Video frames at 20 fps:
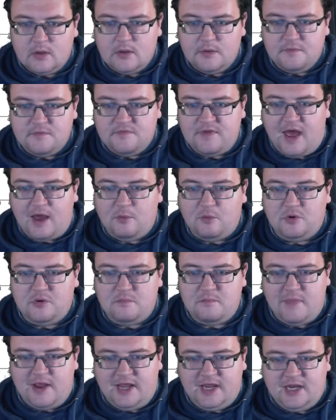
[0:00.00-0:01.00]
That would
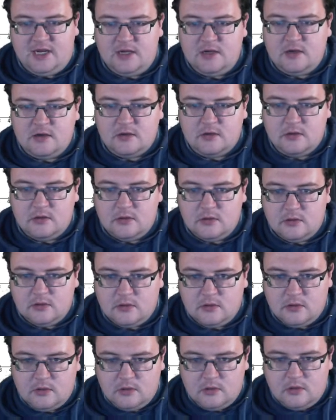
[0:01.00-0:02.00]
mean
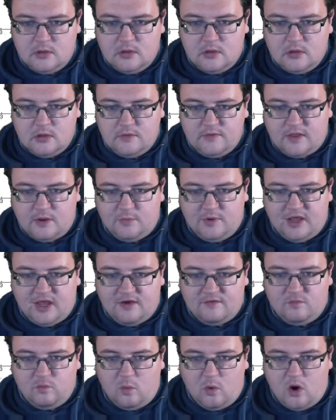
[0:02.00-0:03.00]
that we
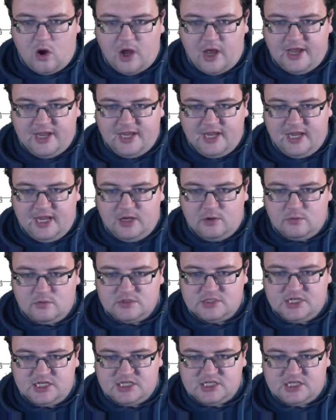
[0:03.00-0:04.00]
have y
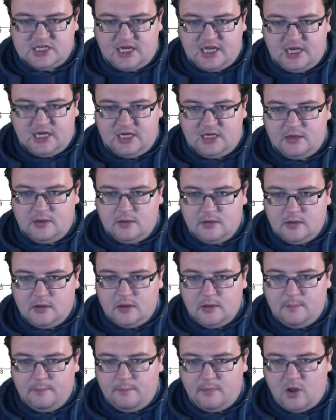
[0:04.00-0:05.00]
equals 16
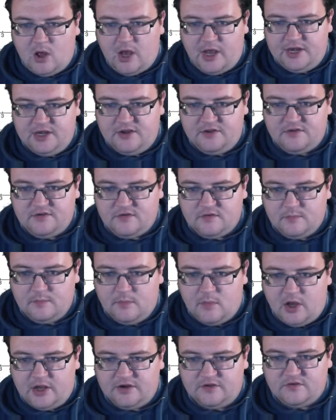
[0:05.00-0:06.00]
minus
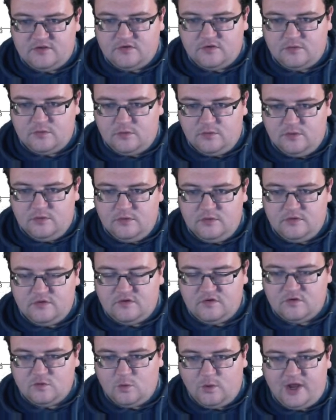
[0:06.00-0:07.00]
2
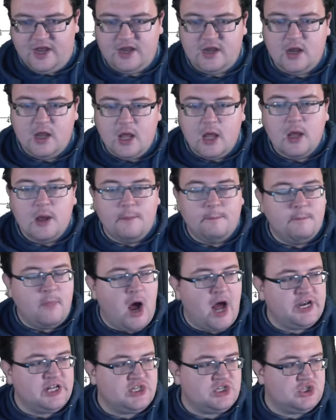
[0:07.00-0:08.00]
squared.
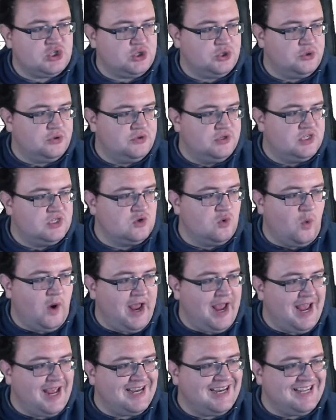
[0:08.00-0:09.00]
Minus 2
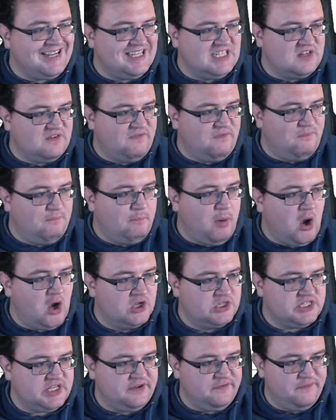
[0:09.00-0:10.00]
squared is
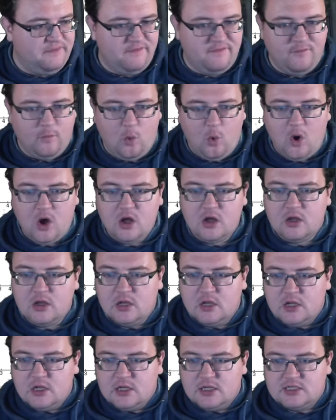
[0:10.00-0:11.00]
positive 4,
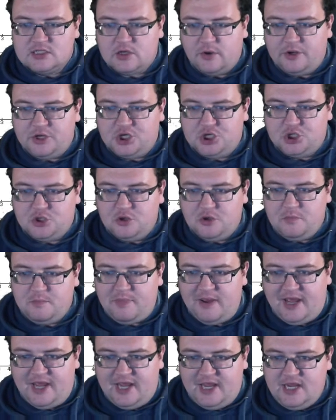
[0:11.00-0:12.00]
so it should
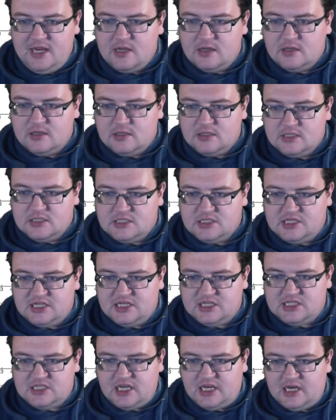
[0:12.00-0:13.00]
be
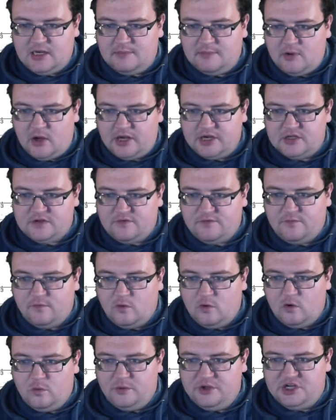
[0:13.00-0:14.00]
16 minus
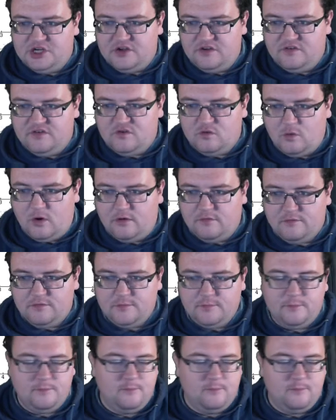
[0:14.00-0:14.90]
4, which is 12.